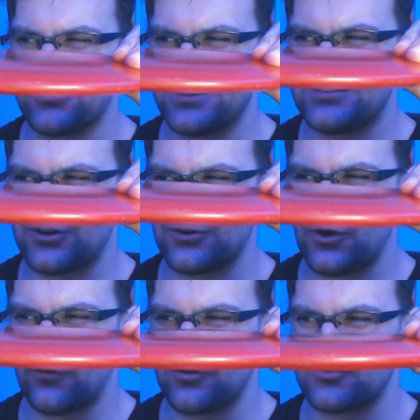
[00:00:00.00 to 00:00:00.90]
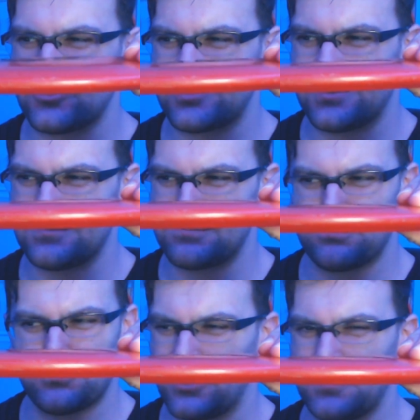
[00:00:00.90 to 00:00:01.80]
turned over, just
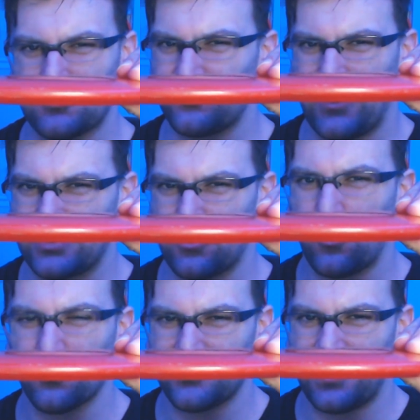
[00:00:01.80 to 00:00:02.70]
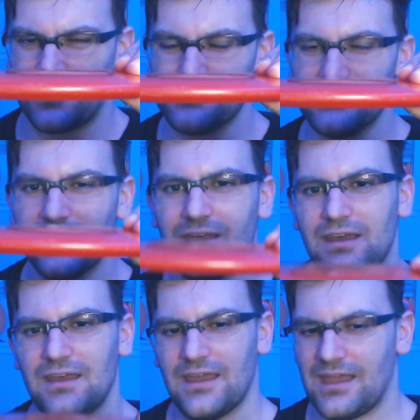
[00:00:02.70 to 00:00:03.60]
pretty much flat the whole time.
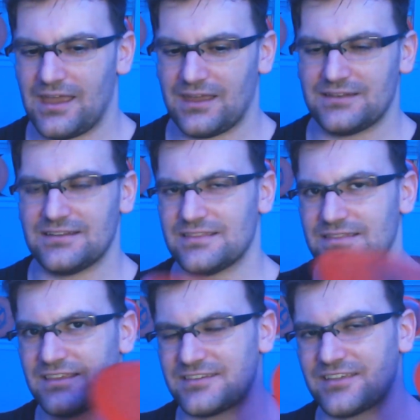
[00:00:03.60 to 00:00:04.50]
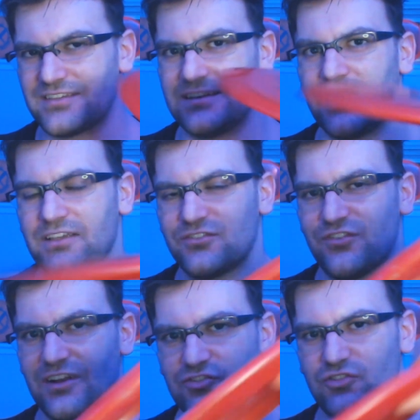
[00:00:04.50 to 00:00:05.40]
And this has a nice
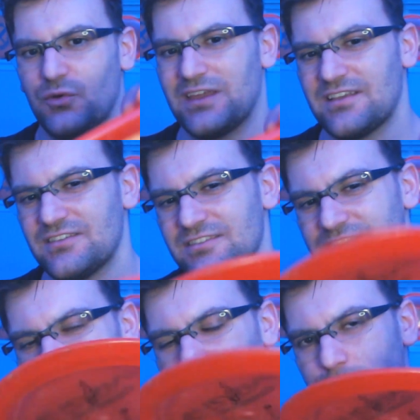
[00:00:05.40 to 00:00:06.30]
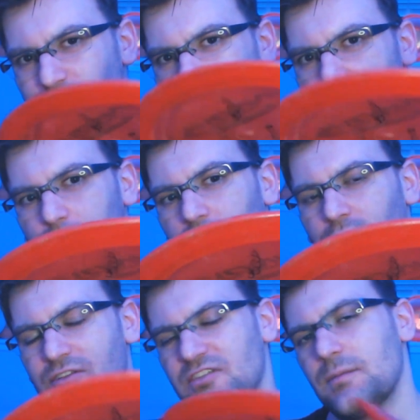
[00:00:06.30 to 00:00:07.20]
finish to it. It doesn't skip super
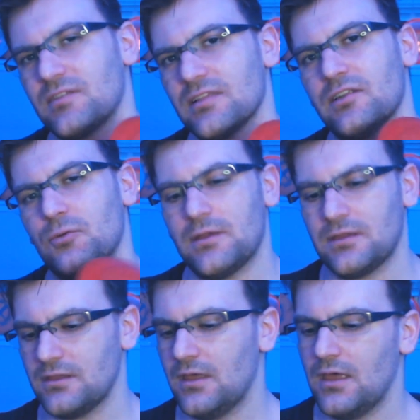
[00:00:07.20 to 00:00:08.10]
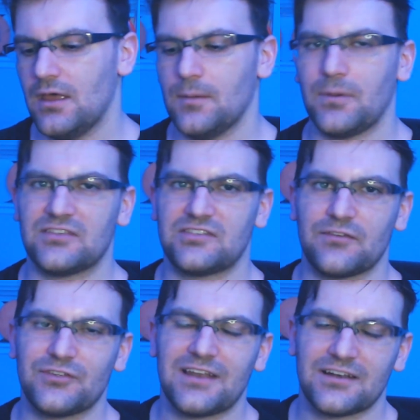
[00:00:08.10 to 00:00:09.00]
hard, it skips a little bit, but it's
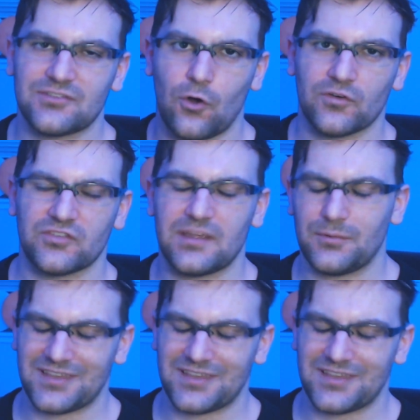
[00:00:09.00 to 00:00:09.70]
definitely not as overstable as a